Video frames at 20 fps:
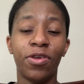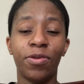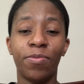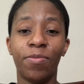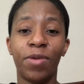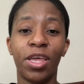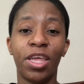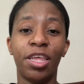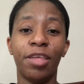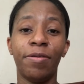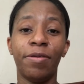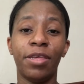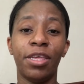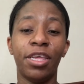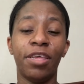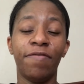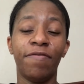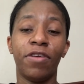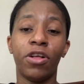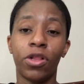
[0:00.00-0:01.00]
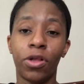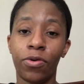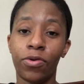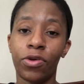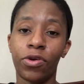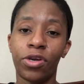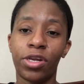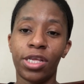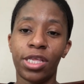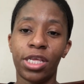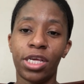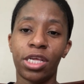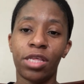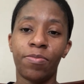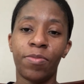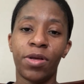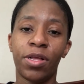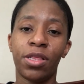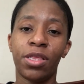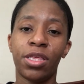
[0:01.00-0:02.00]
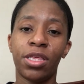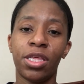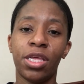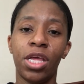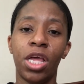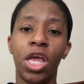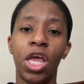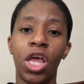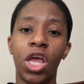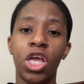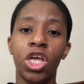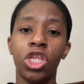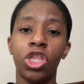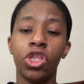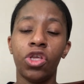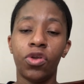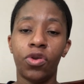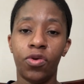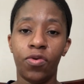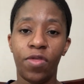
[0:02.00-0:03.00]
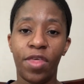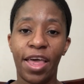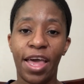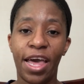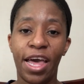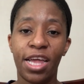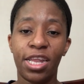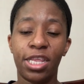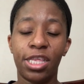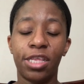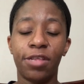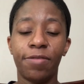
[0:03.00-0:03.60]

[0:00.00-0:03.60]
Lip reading: maybe even closer to 6 months, to do that.